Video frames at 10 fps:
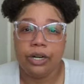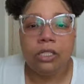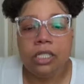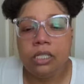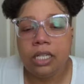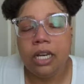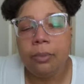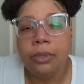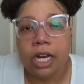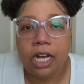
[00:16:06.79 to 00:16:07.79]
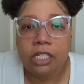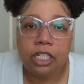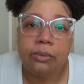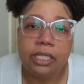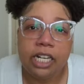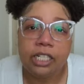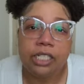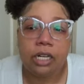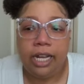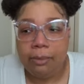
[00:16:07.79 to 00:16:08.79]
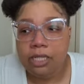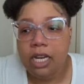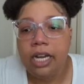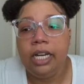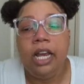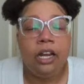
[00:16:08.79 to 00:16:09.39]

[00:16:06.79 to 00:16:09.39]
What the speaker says: So just look up non-surge protectors on Amazon,